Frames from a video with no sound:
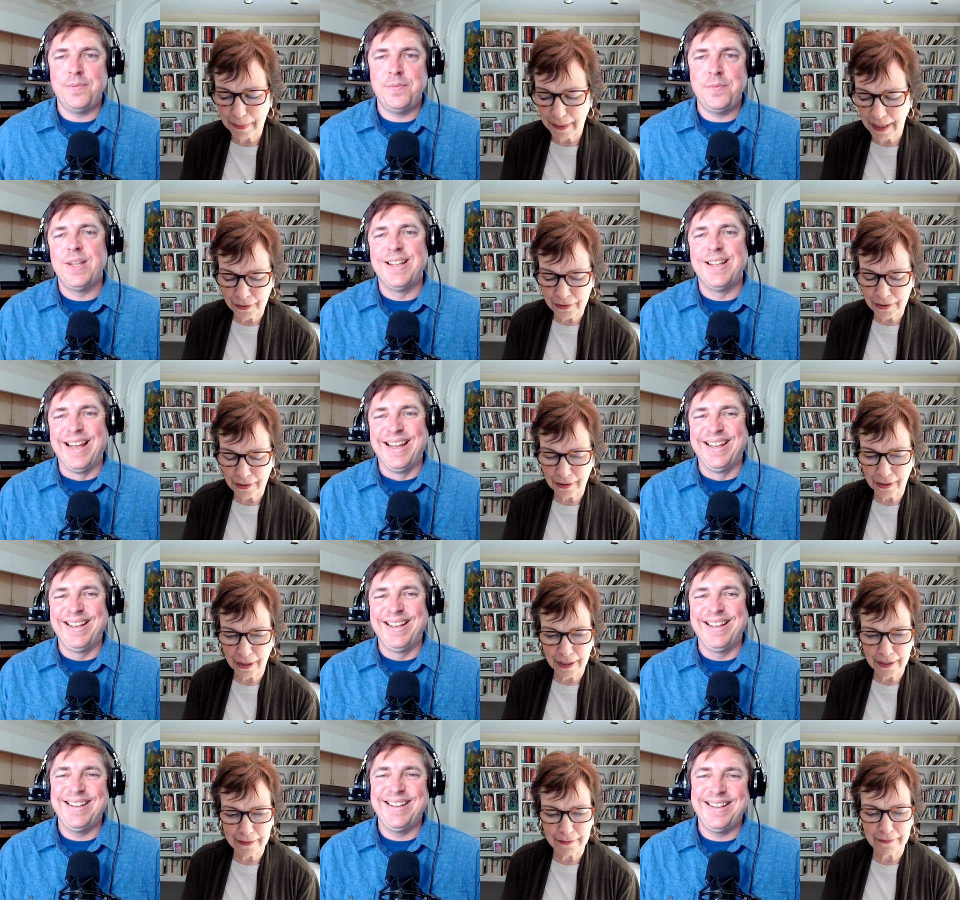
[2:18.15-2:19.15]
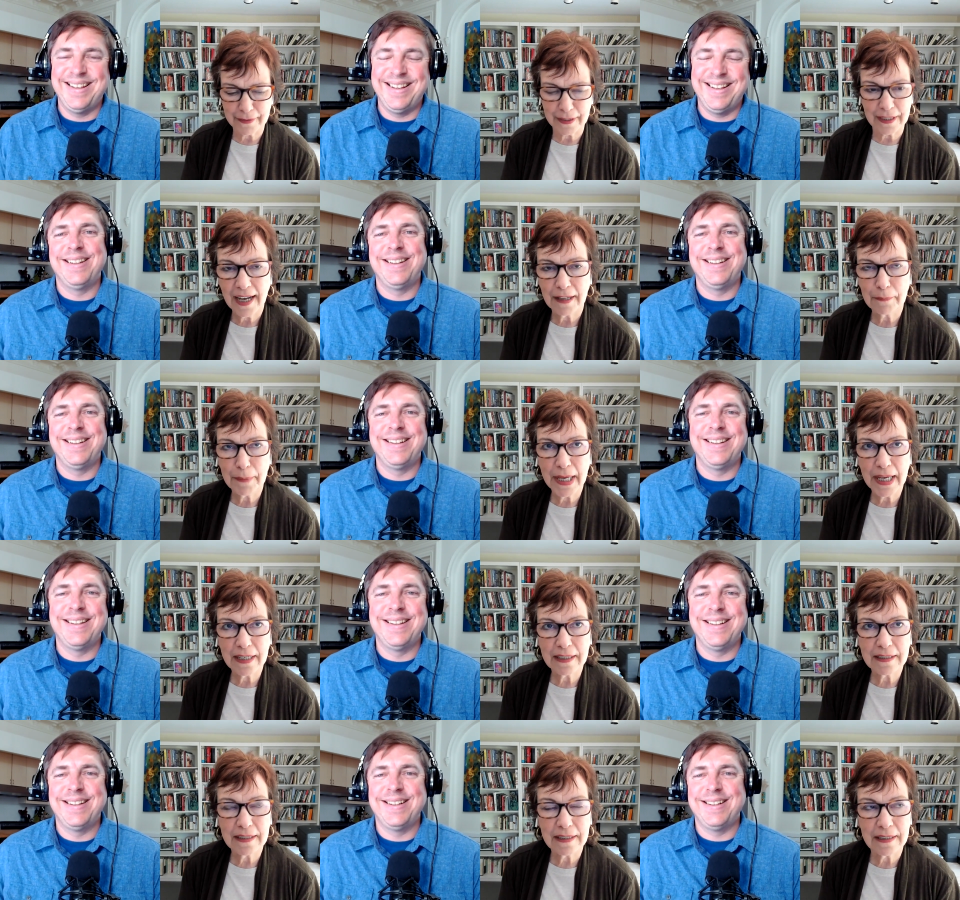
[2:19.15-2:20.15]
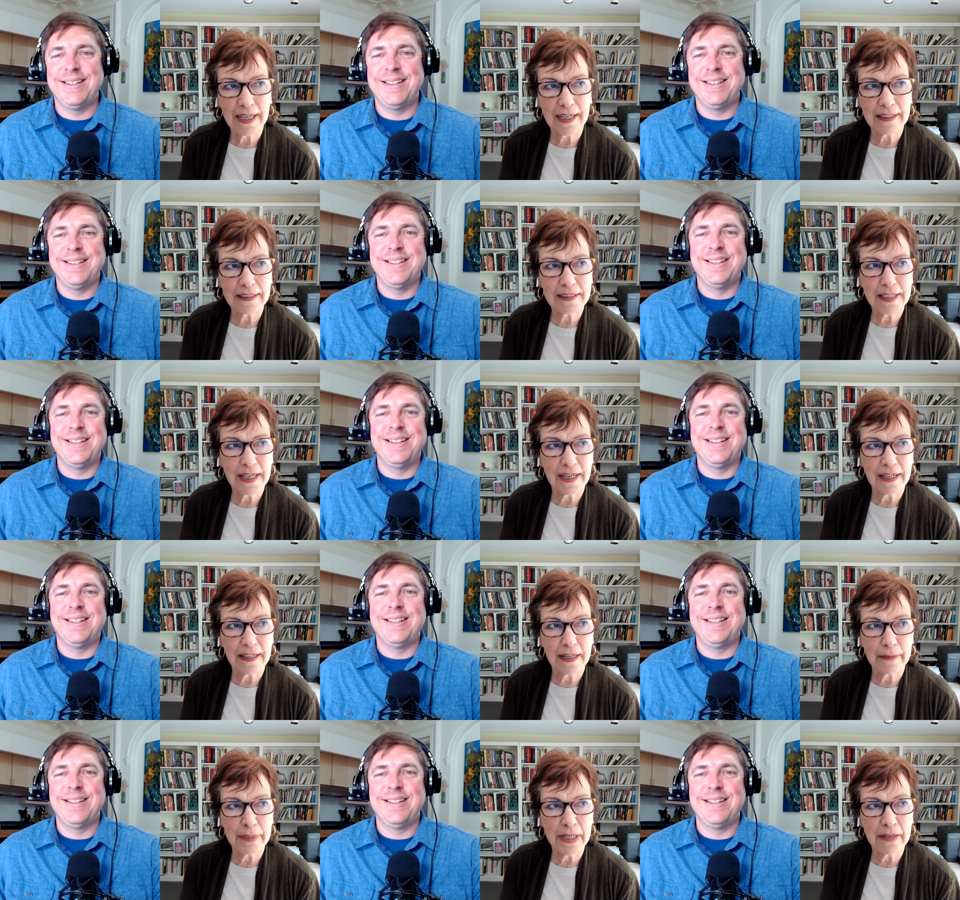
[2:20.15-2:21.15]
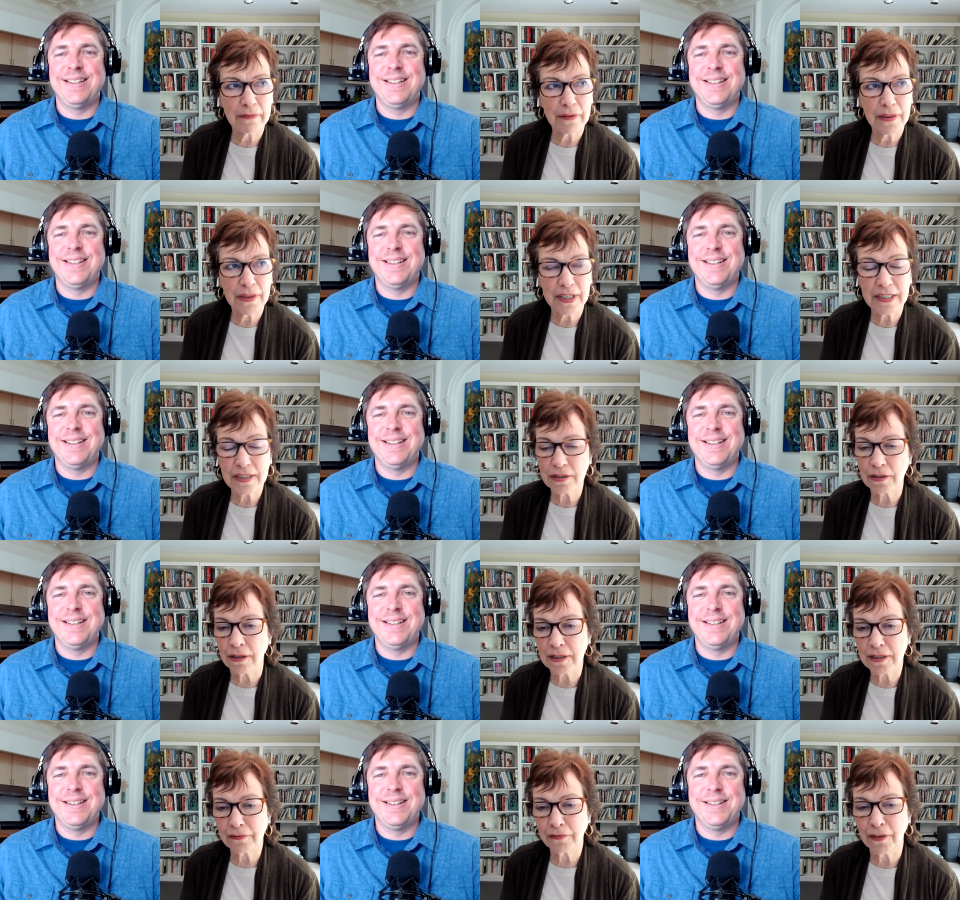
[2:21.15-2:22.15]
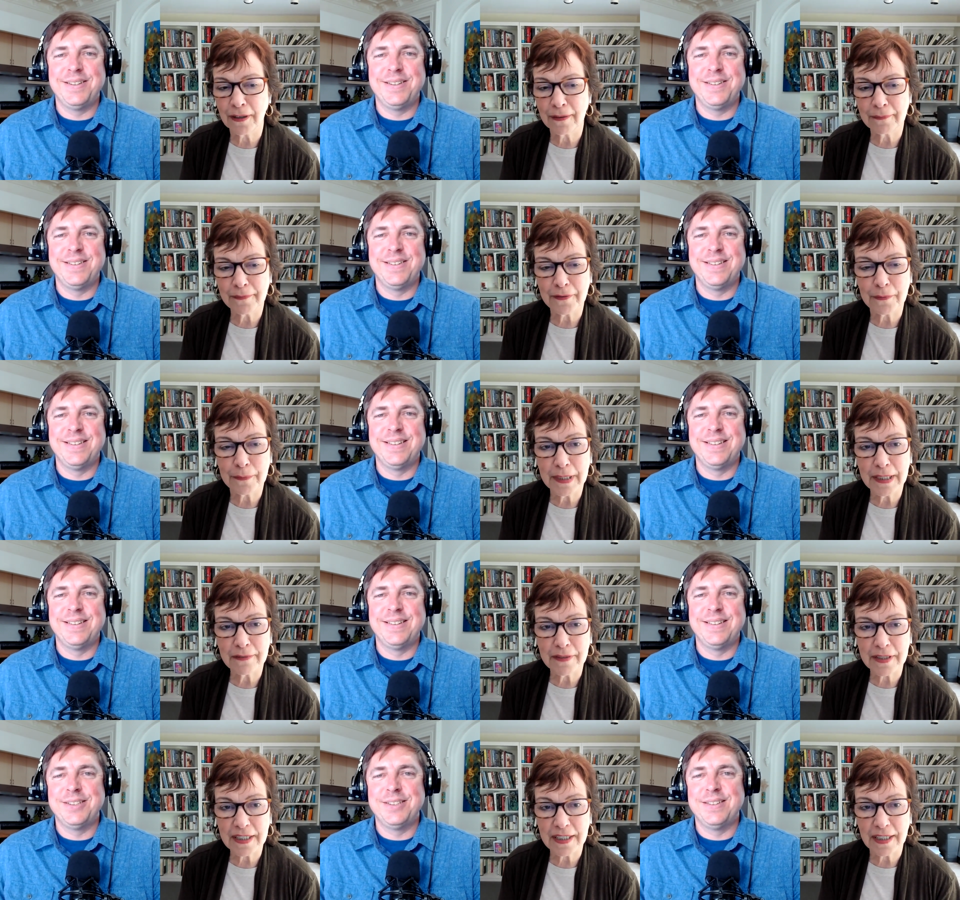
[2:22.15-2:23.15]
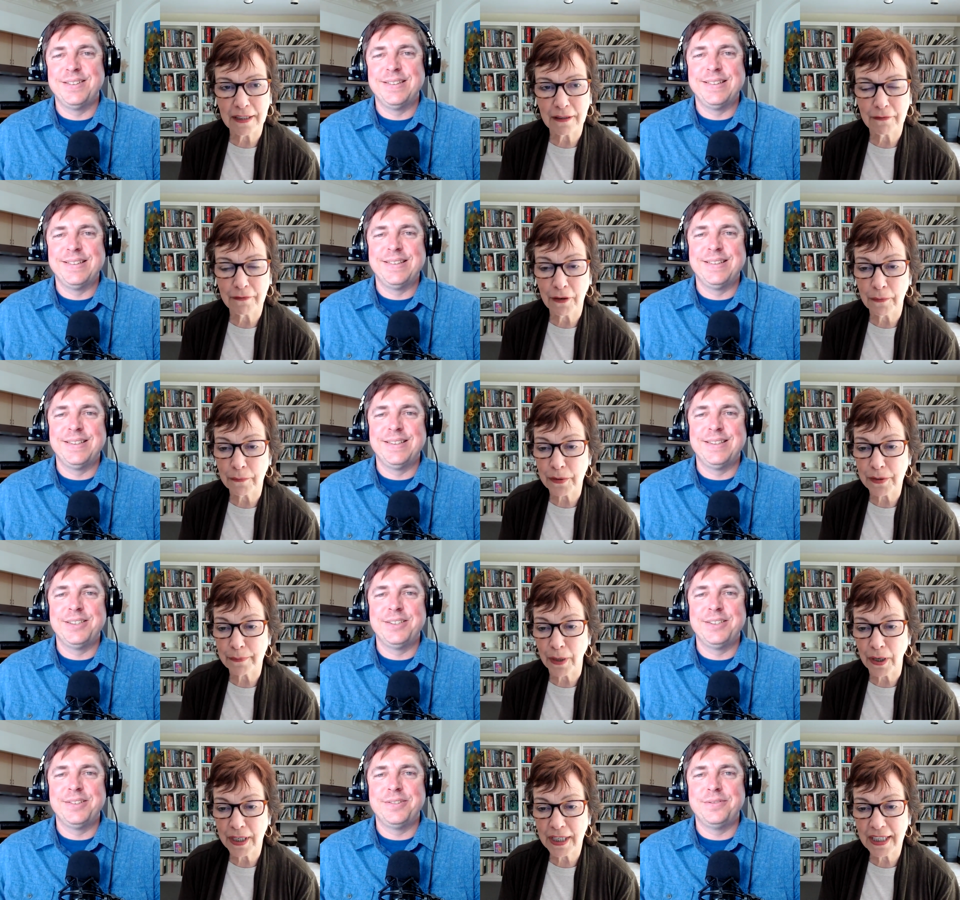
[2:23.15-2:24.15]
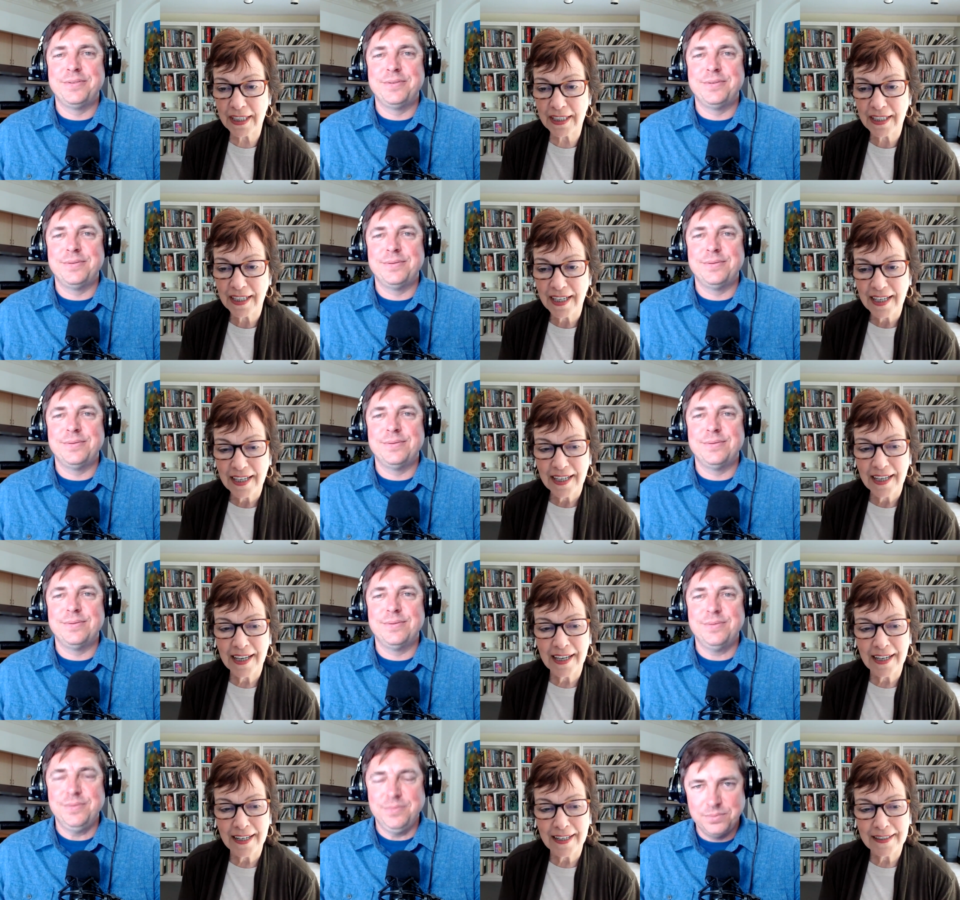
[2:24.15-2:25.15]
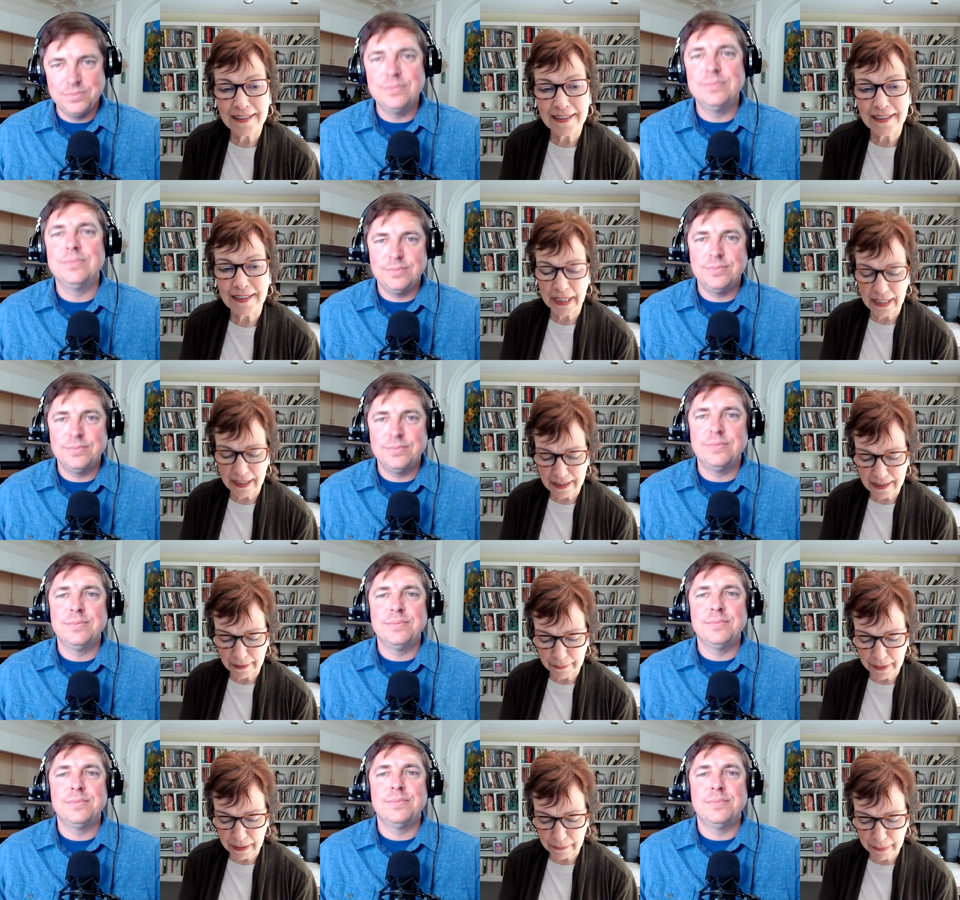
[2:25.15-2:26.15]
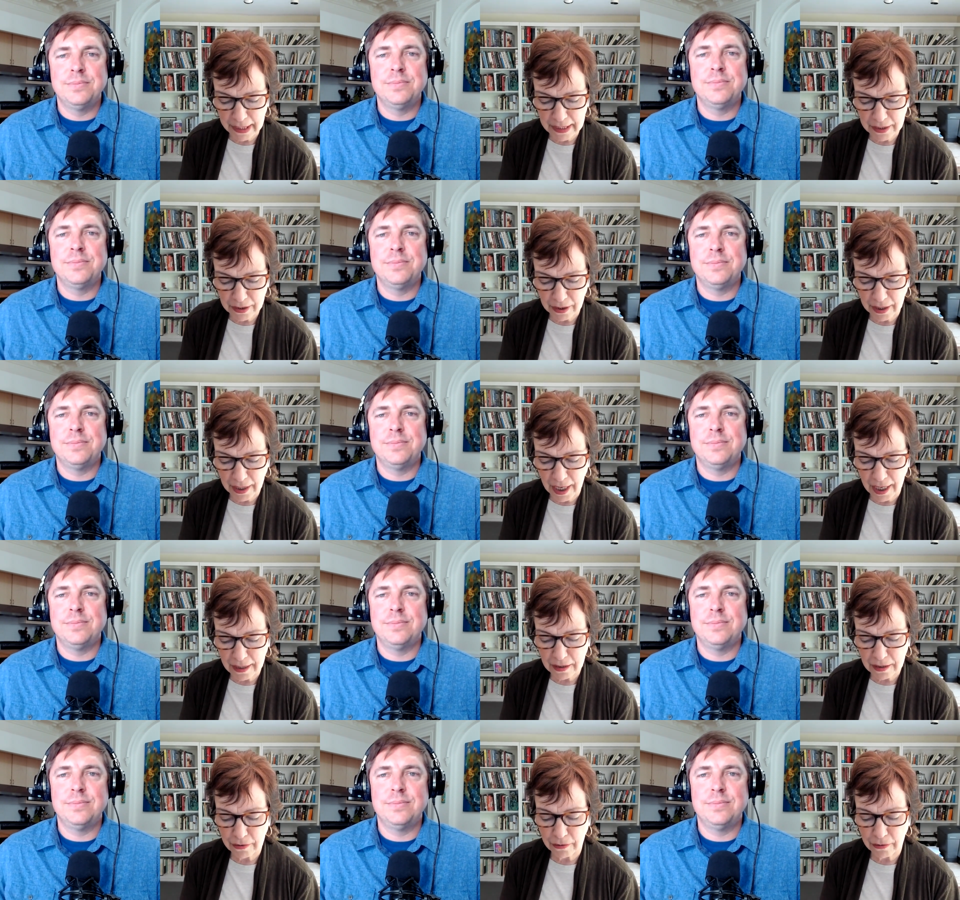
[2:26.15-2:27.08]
Speaker 1: There's a lot of CalMed, Calital. I mean, everything starts from, for me, visiting the farmers market and making something based on that.